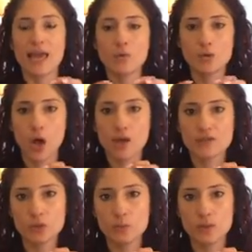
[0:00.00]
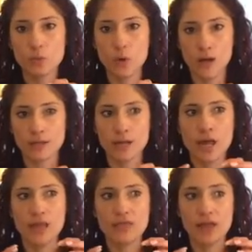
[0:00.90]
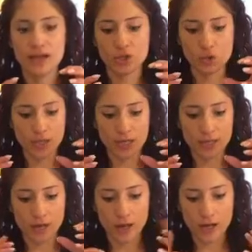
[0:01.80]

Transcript: it would also be one that you can